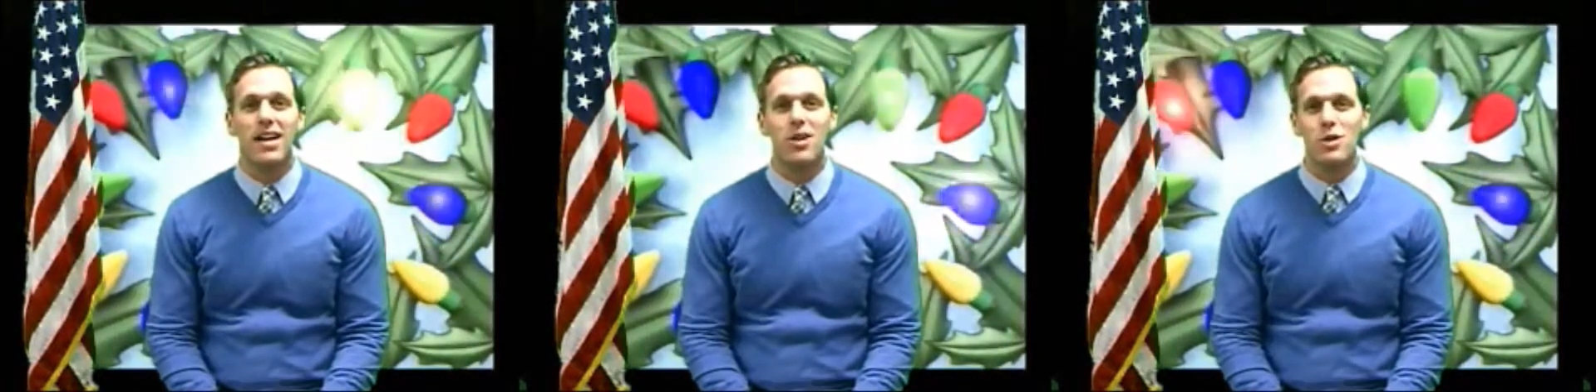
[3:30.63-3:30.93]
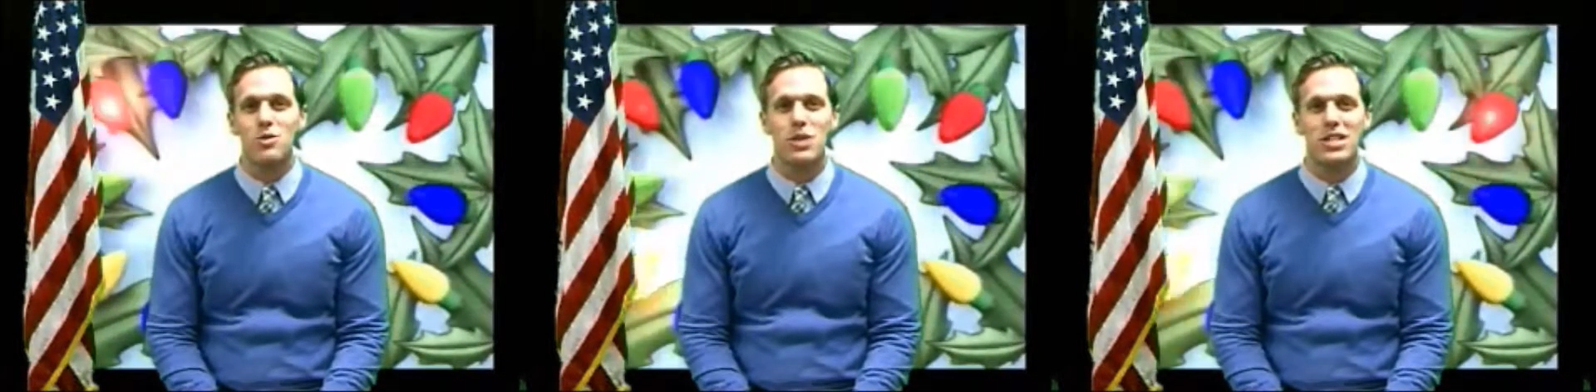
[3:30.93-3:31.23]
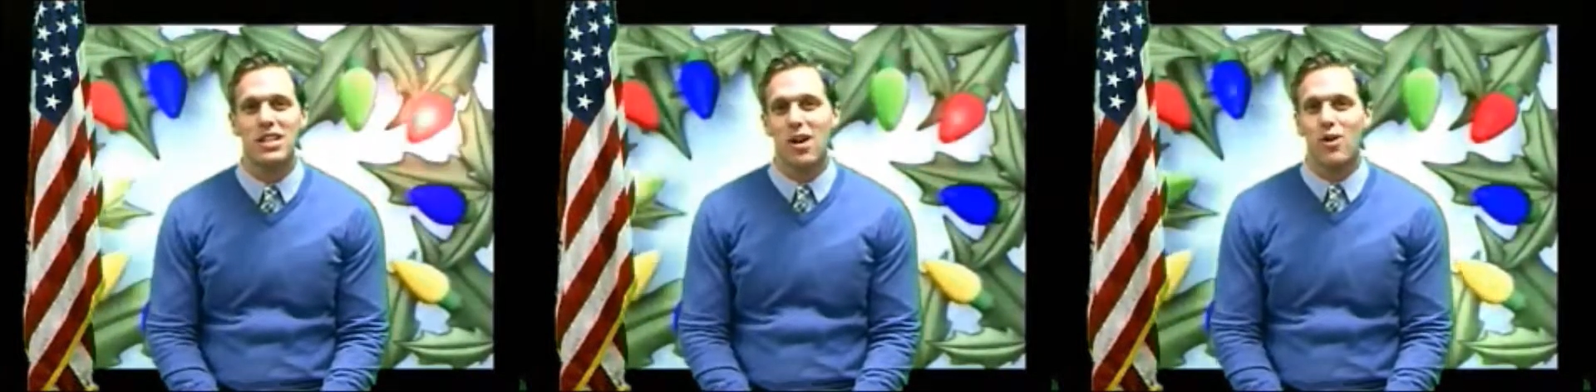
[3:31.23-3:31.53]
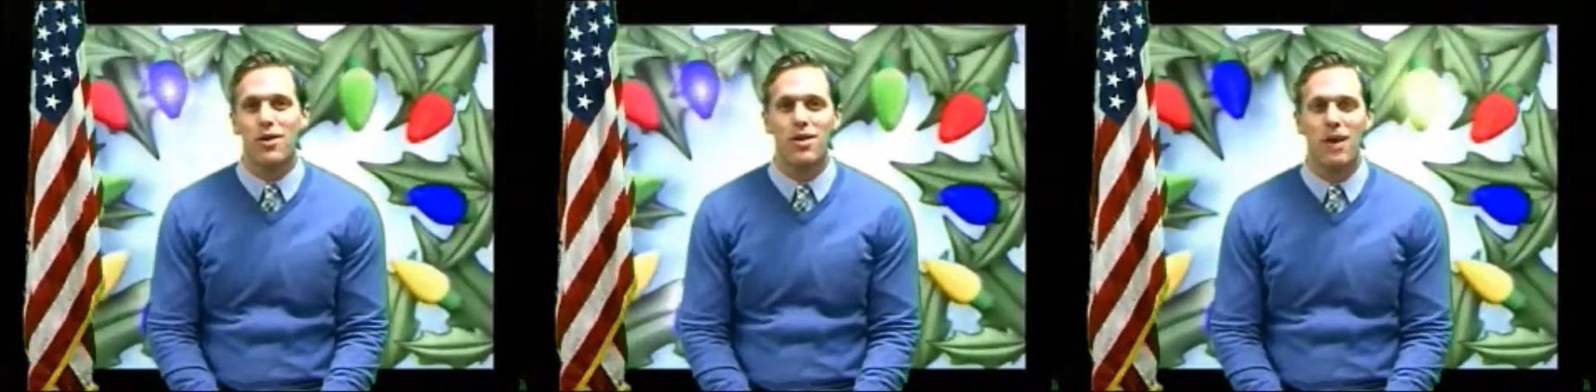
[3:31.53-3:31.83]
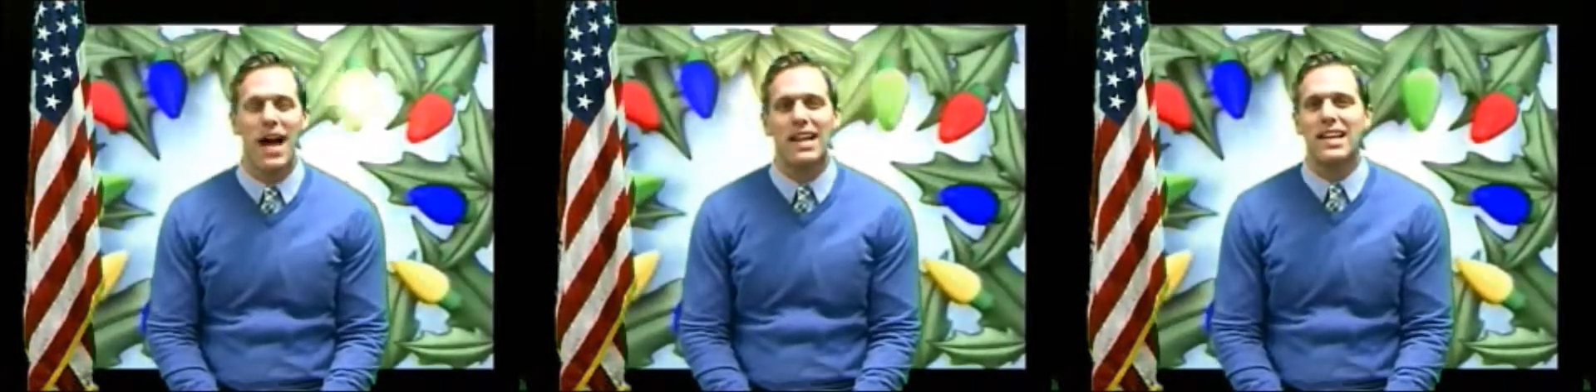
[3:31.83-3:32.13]
Christmas or
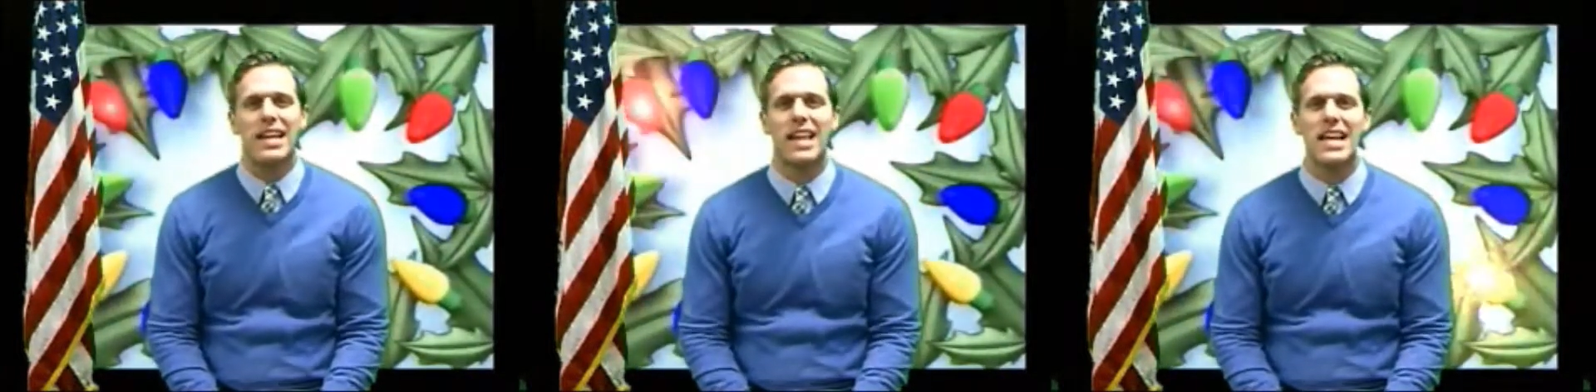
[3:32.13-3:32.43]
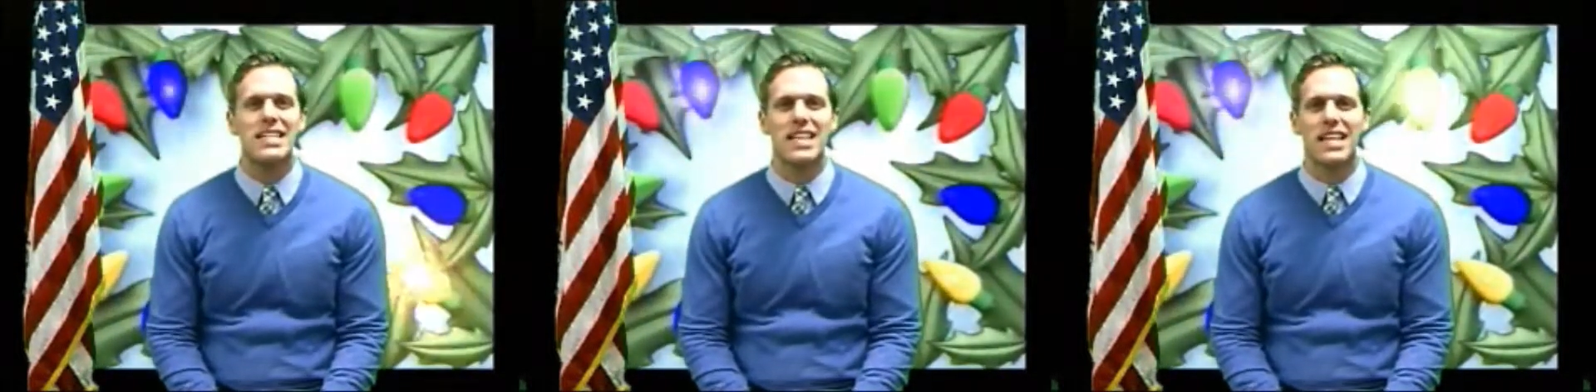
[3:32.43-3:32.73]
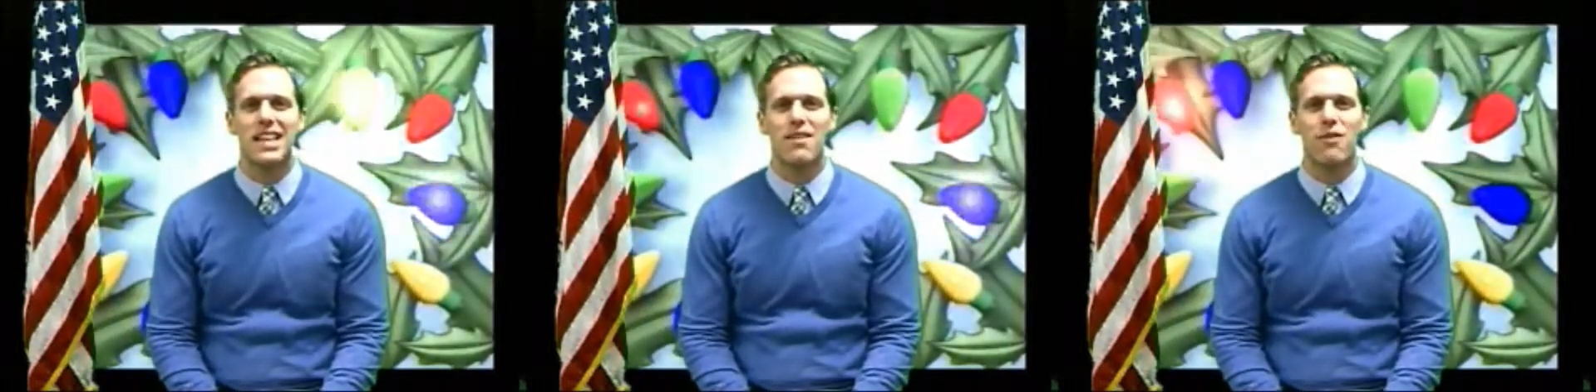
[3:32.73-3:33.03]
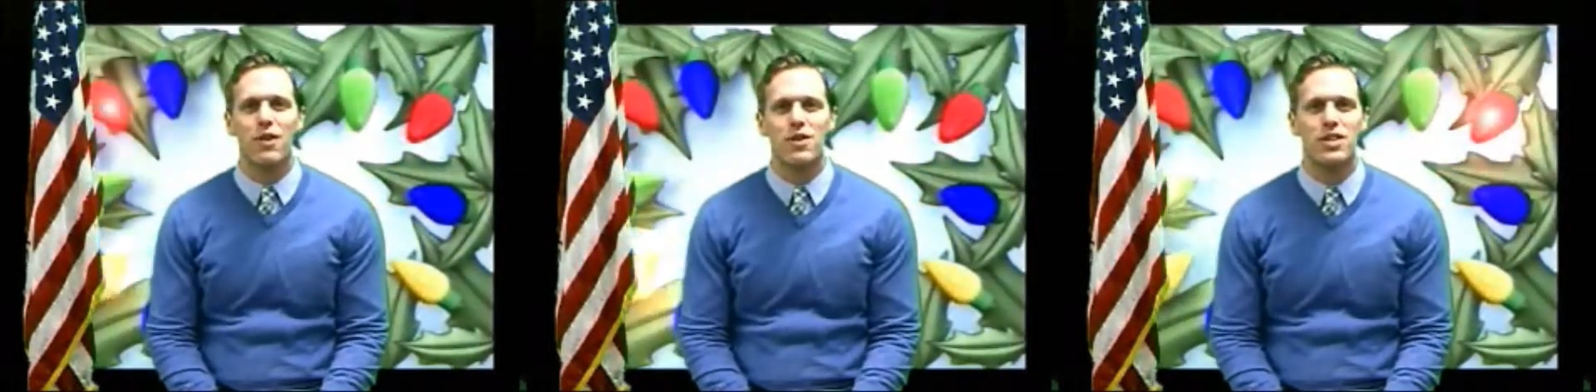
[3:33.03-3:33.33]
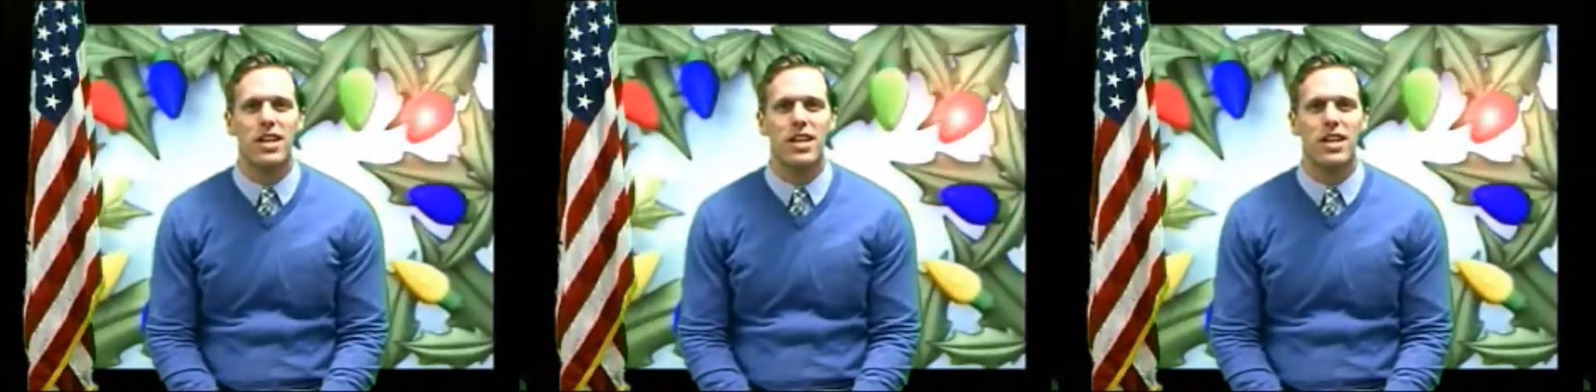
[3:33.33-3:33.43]
holiday lights in the first